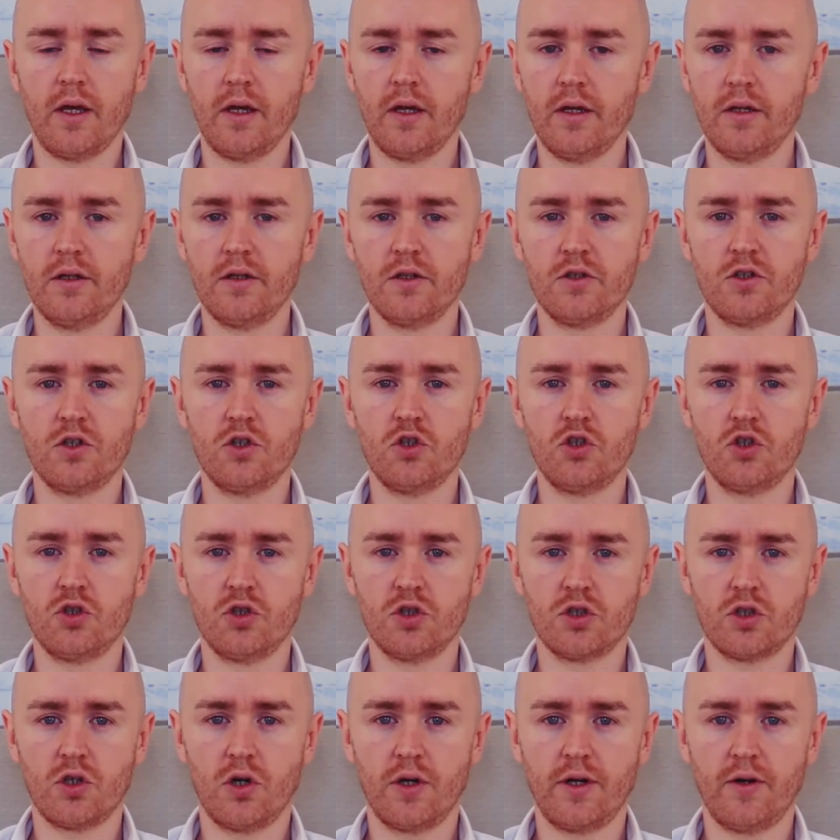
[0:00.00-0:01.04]
indecision
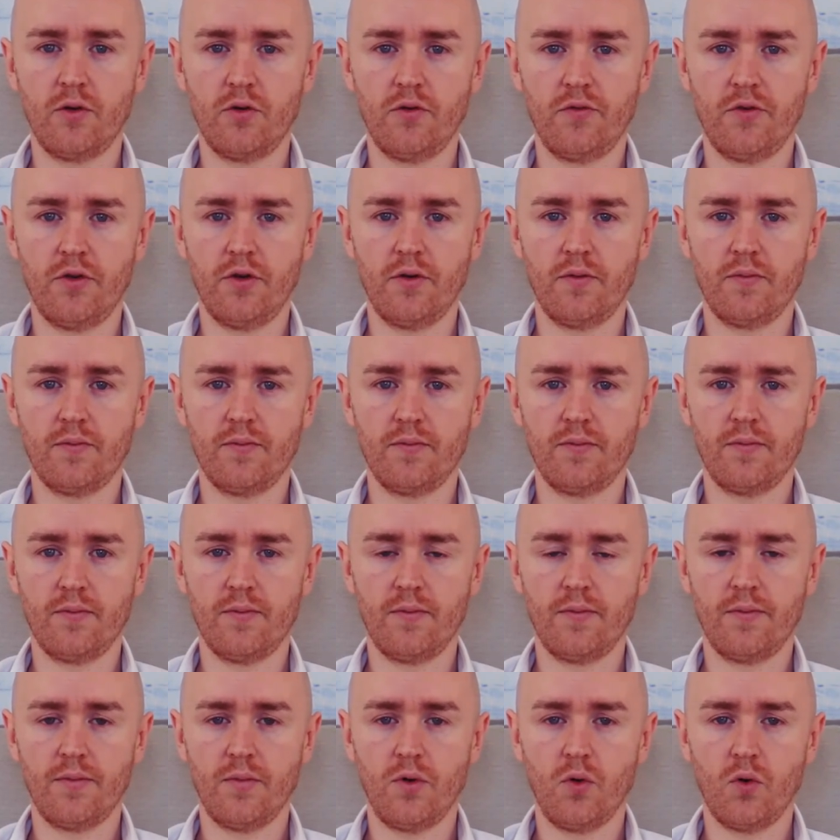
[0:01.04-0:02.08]
has gone out of it.
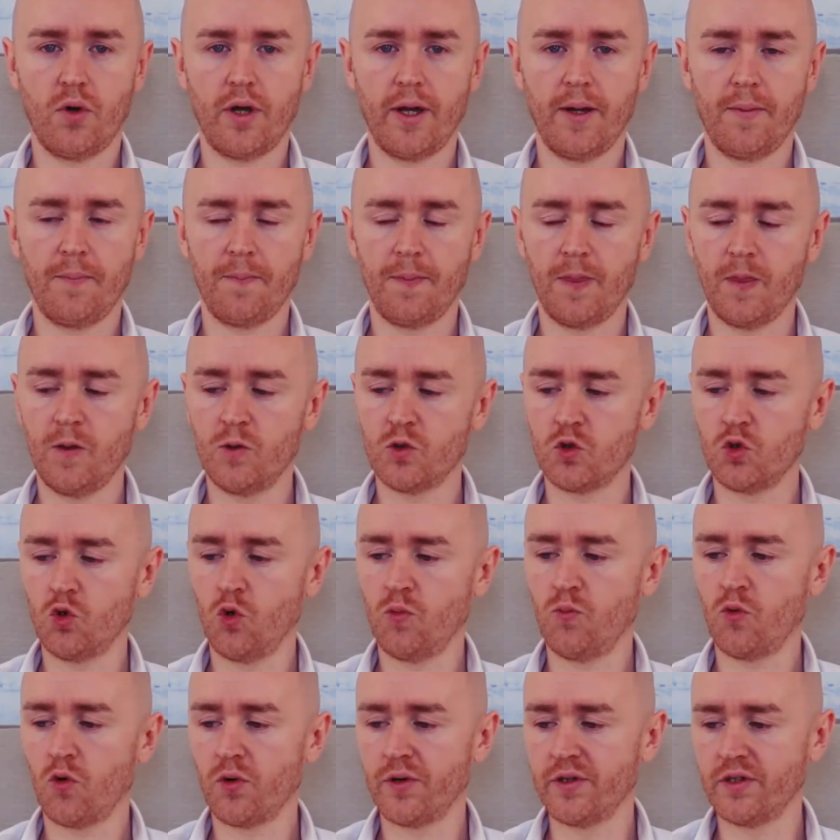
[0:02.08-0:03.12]
Okay, there's no
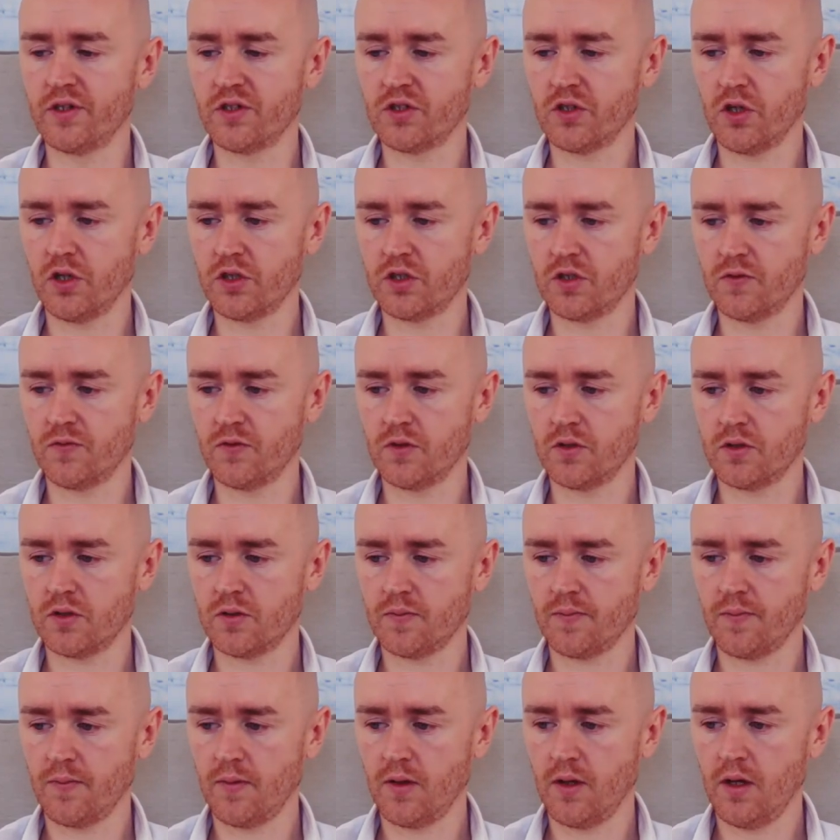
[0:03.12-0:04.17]
more indecisiveness.
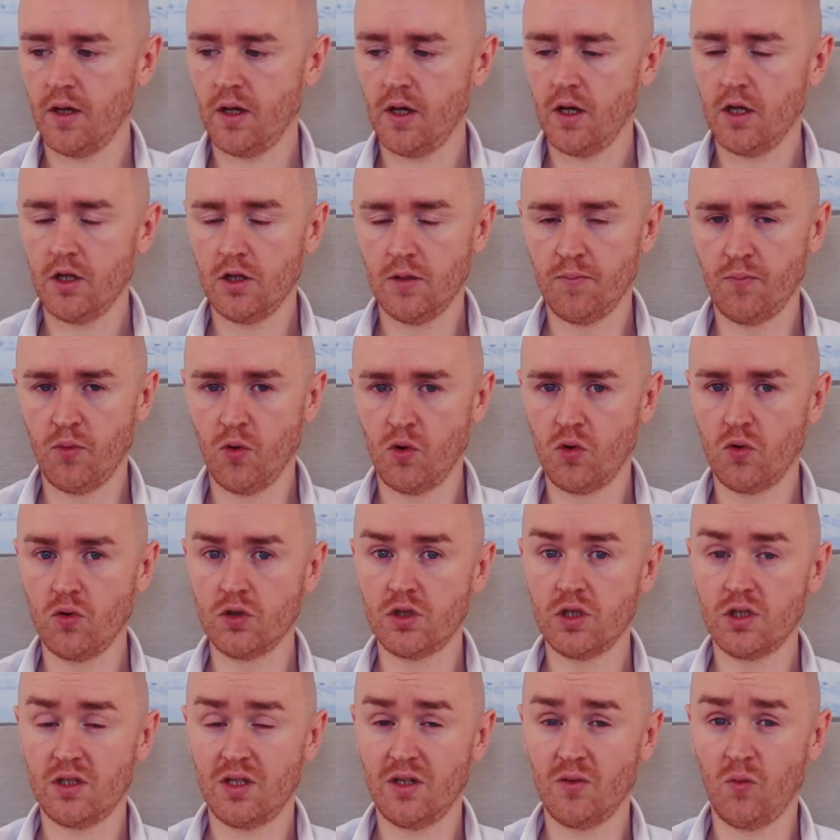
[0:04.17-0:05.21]
The book
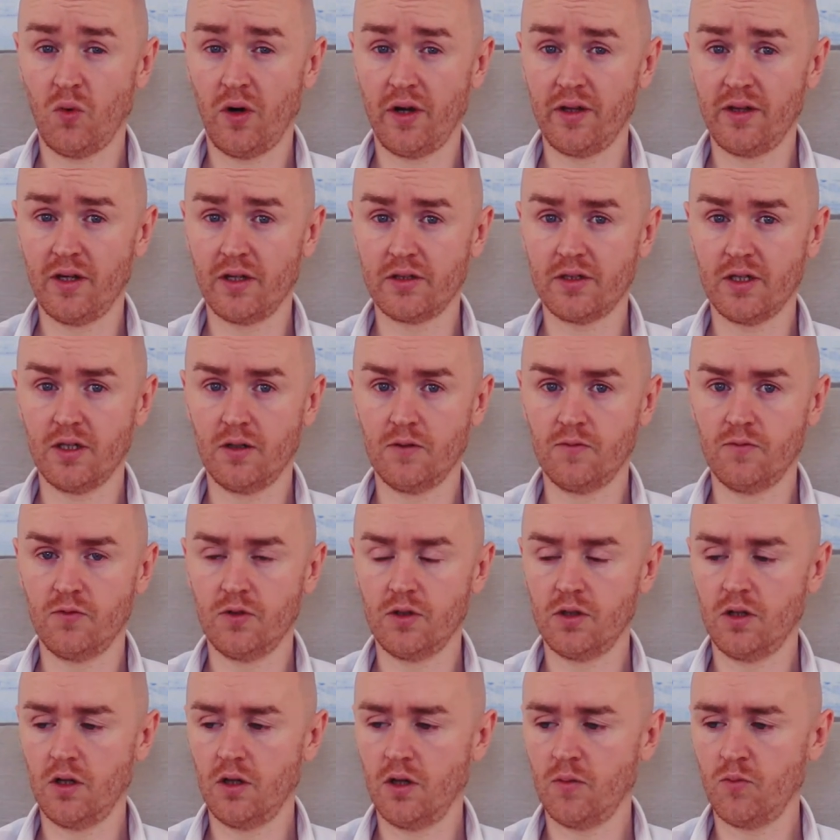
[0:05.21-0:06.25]
goes into why that's helpful
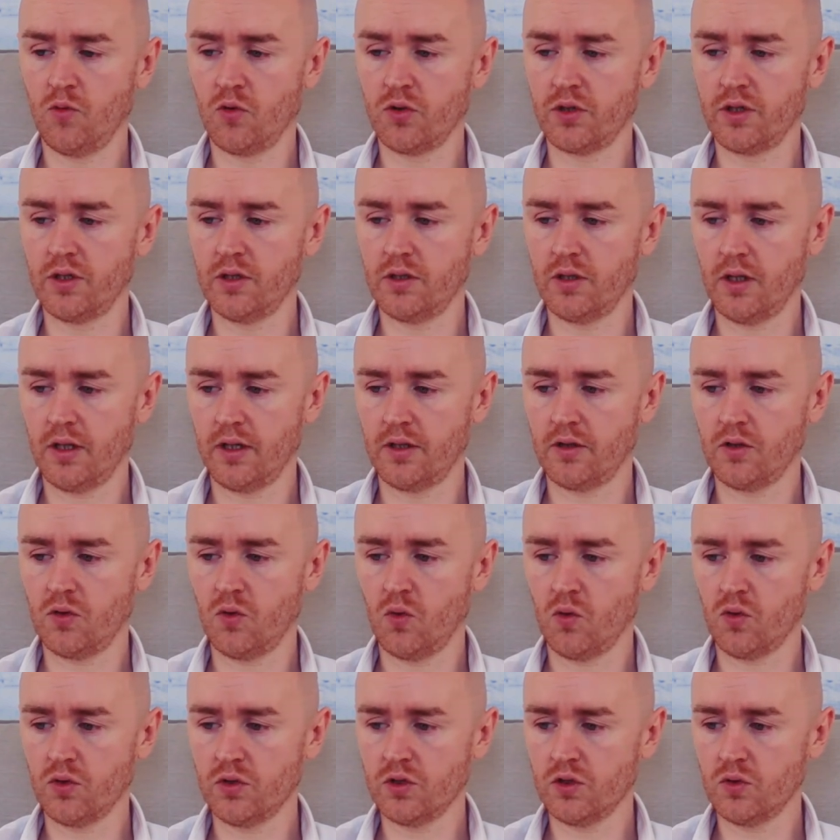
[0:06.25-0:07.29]
in a lot more detail in the
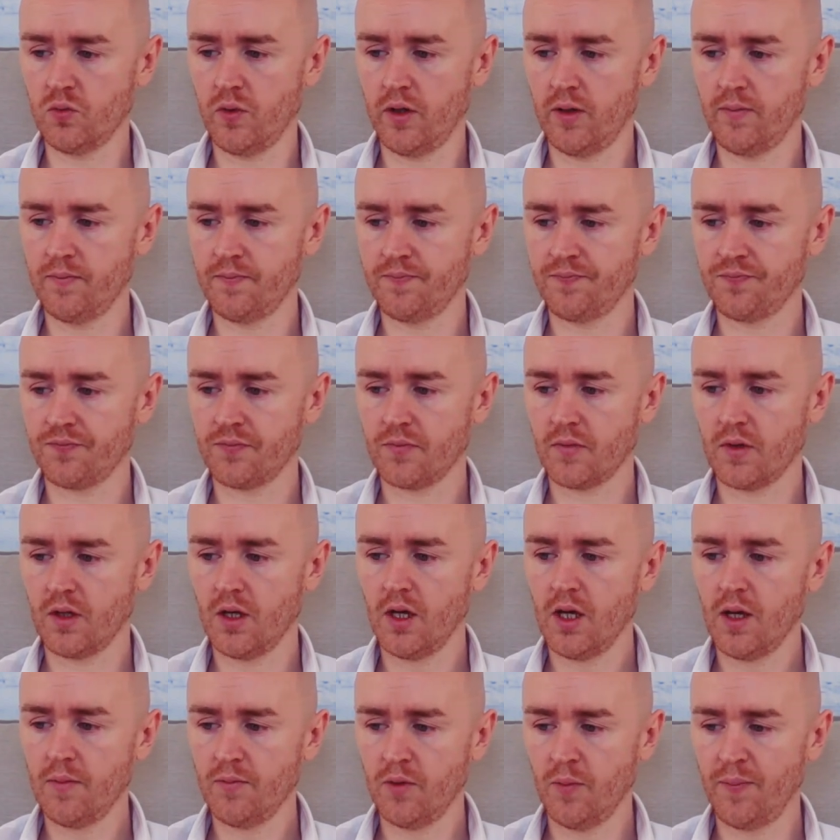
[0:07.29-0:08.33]
course as well.
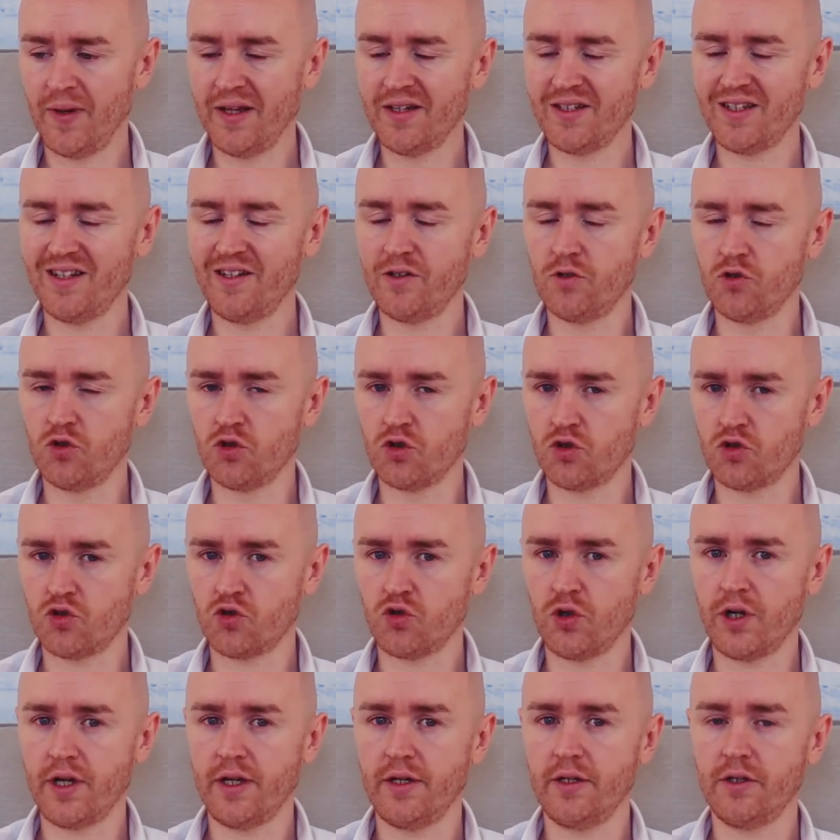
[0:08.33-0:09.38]
But basically, you're just
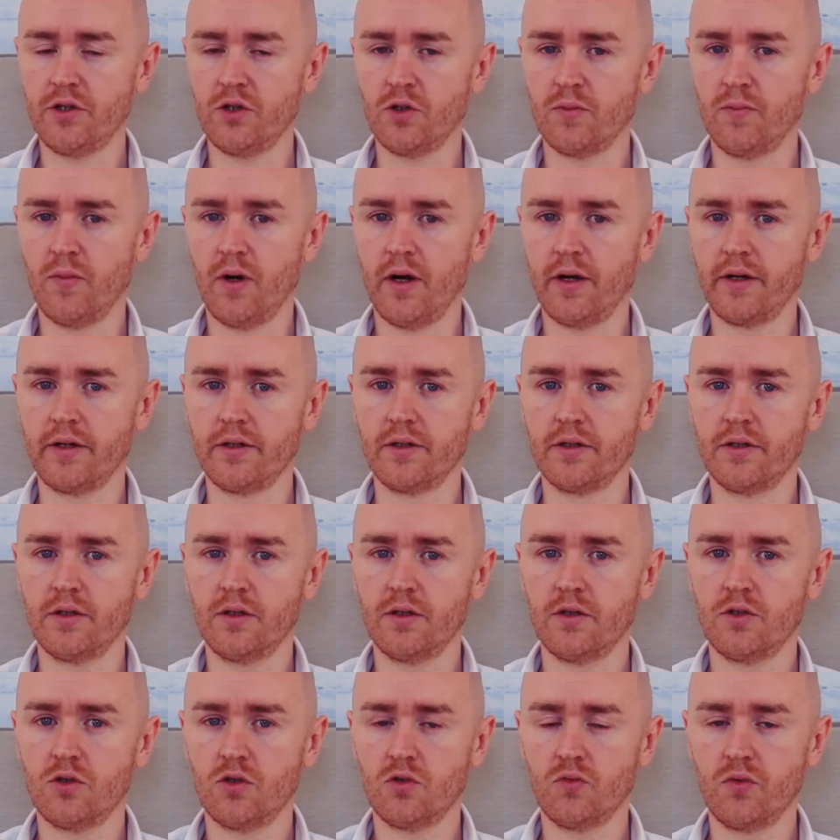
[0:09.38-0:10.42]
training your mind
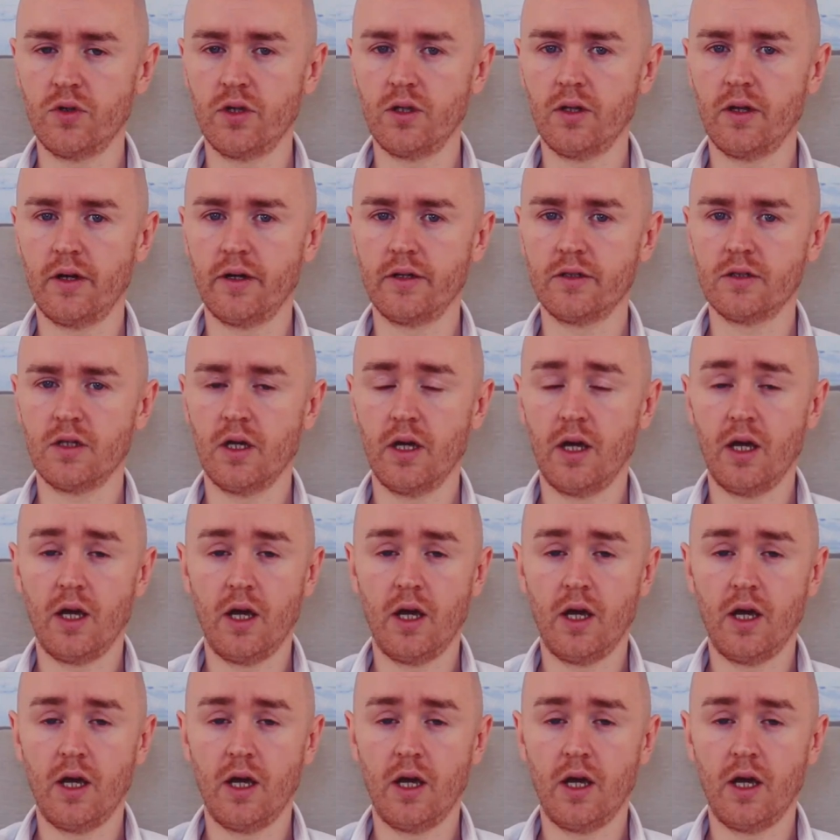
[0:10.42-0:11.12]
to realize